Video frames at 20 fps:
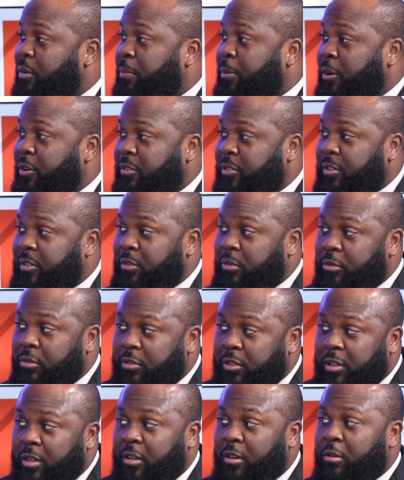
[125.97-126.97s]
a person
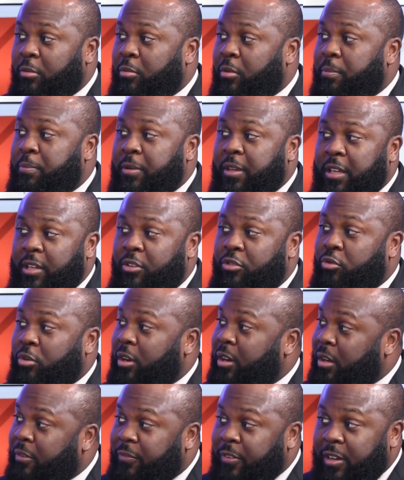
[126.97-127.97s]
who's a repeat
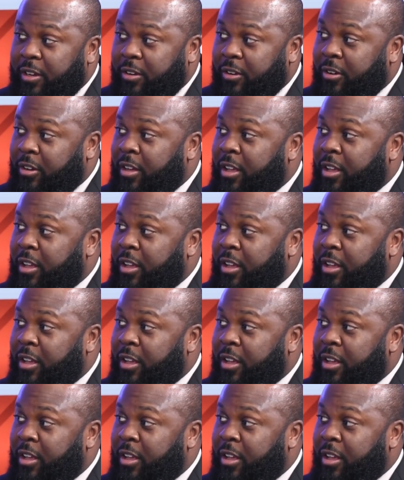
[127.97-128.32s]
drug offender.